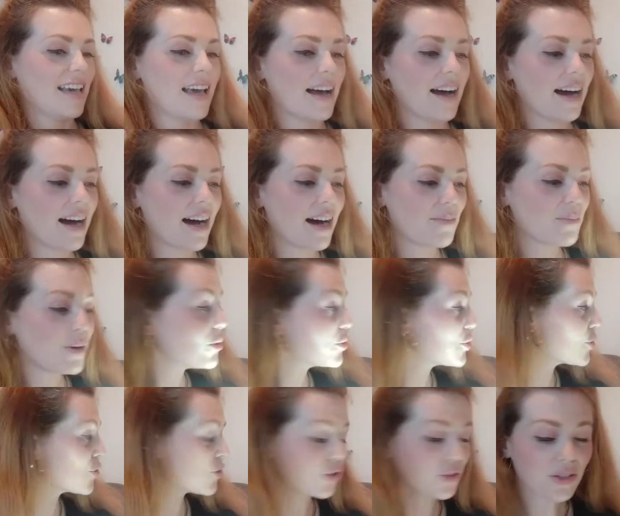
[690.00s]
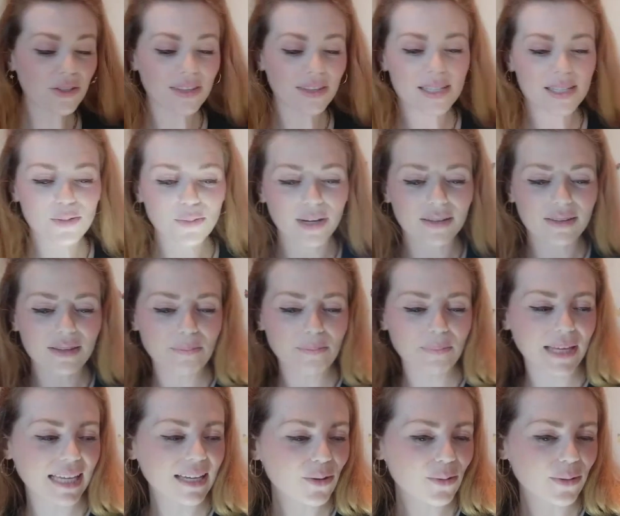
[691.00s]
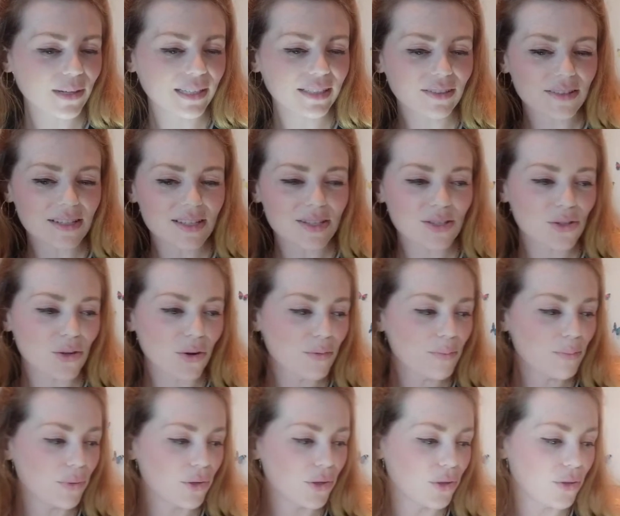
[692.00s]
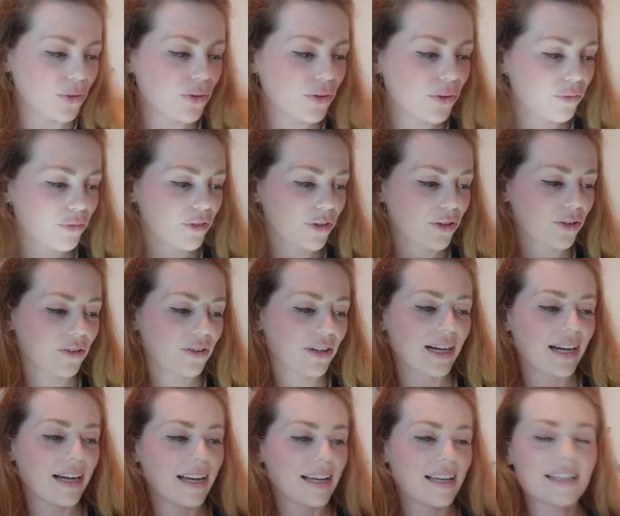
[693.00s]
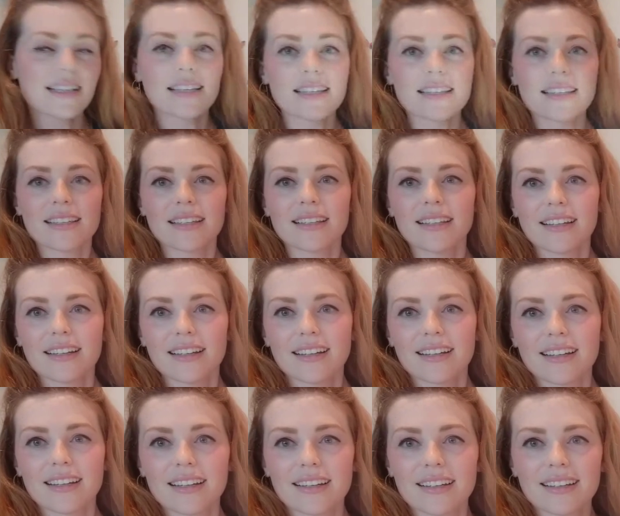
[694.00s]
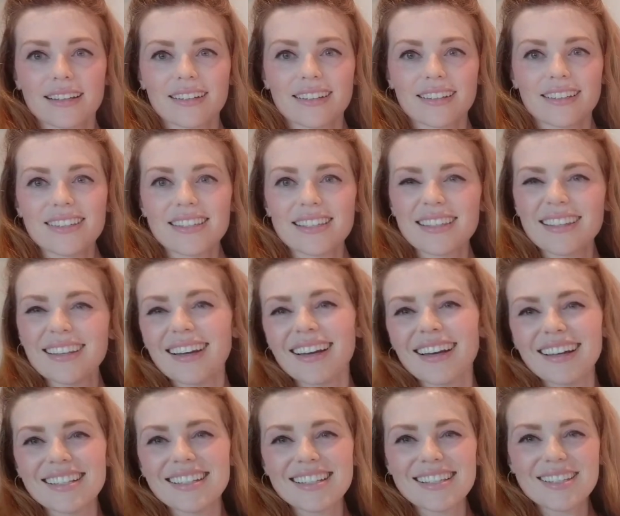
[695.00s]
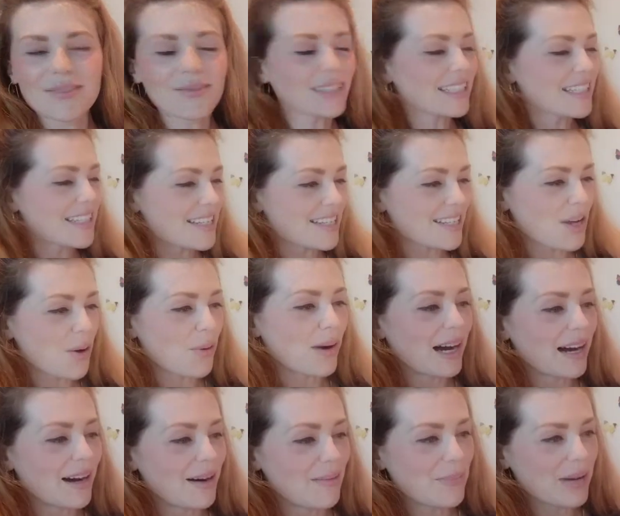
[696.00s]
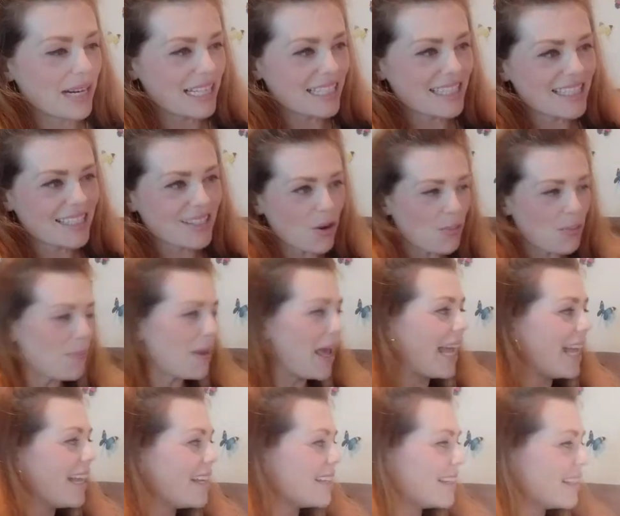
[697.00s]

Um, I'll show you this one. The pink one looks so beautiful, guys. You see, yeah, it doesn't really show up, but it's so pink.